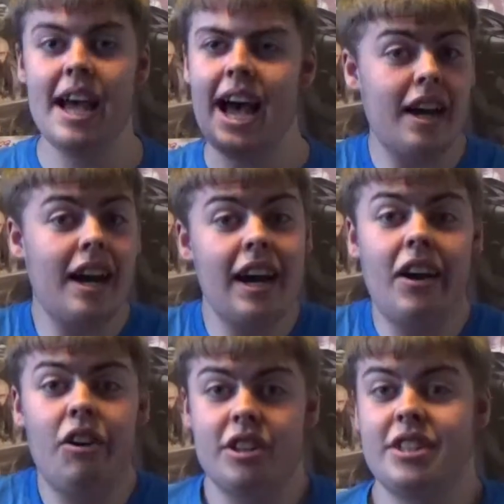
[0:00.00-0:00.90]
I
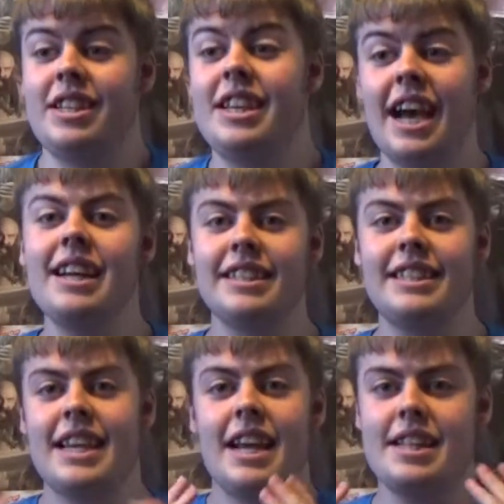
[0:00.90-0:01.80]
honestly can't
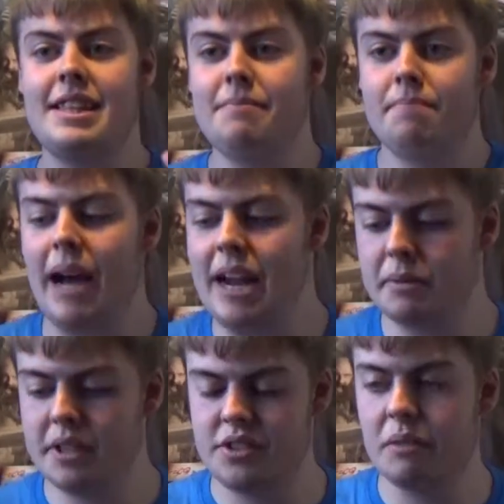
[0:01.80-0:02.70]
say anything bad about this.